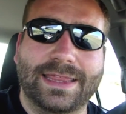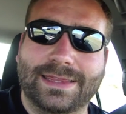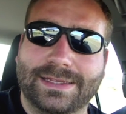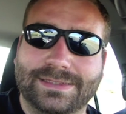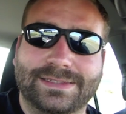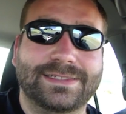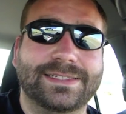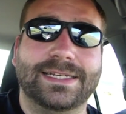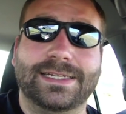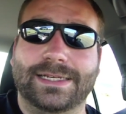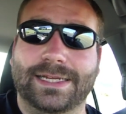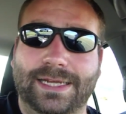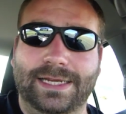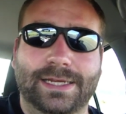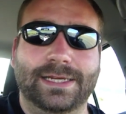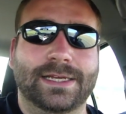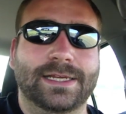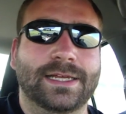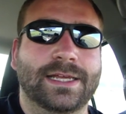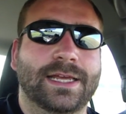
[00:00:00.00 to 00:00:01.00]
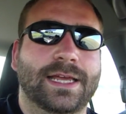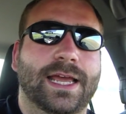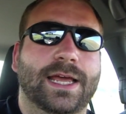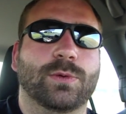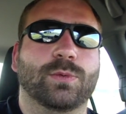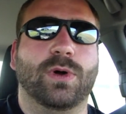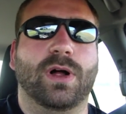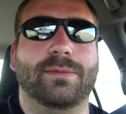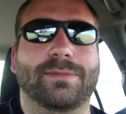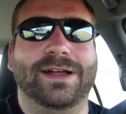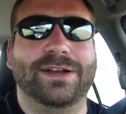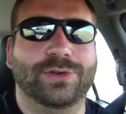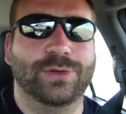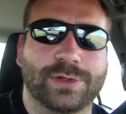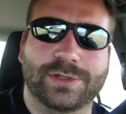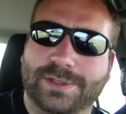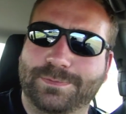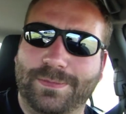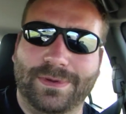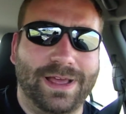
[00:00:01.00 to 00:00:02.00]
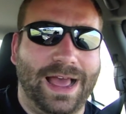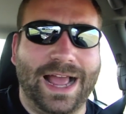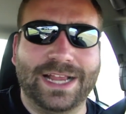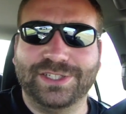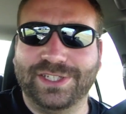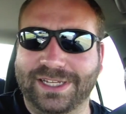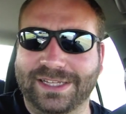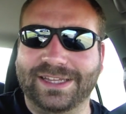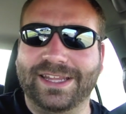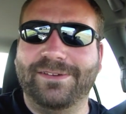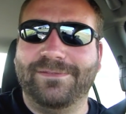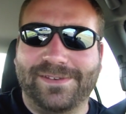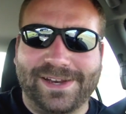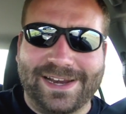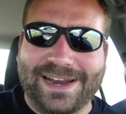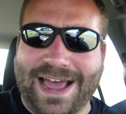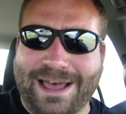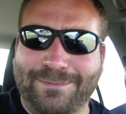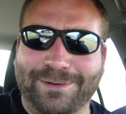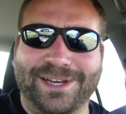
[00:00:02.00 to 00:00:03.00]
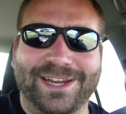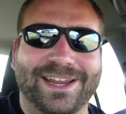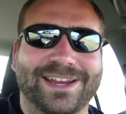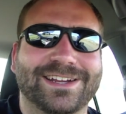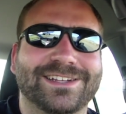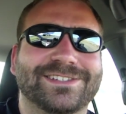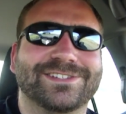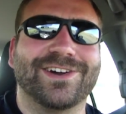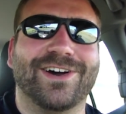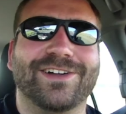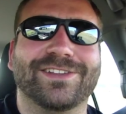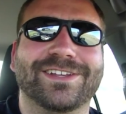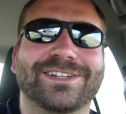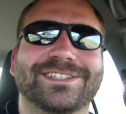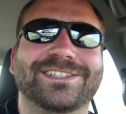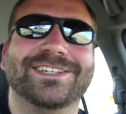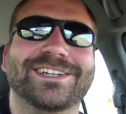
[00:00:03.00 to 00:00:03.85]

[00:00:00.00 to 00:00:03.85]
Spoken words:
Cindy in Walmart, who's actually lived in Aberdeen in Scotland,